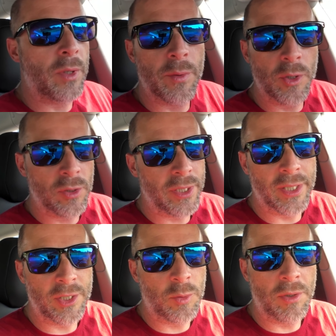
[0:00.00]
we were only
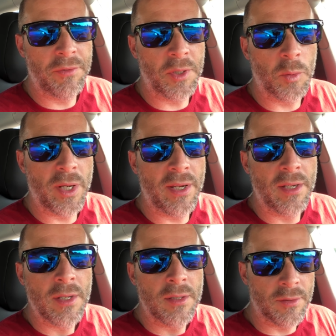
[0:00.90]
like 12 feet away.
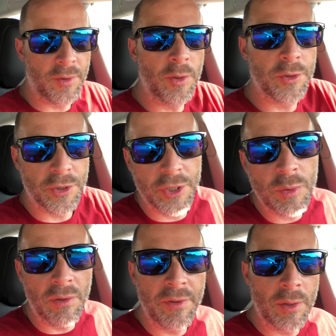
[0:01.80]
The phone was only
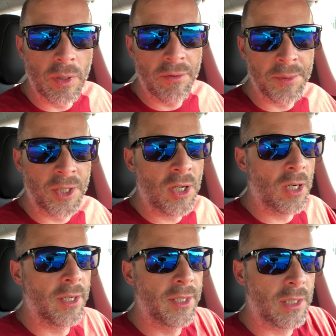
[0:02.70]
12 feet away from the
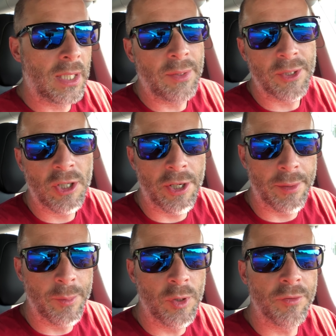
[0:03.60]
car and allowed the car
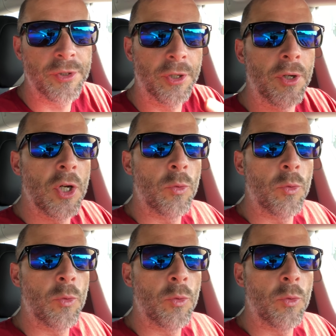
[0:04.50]
to move. So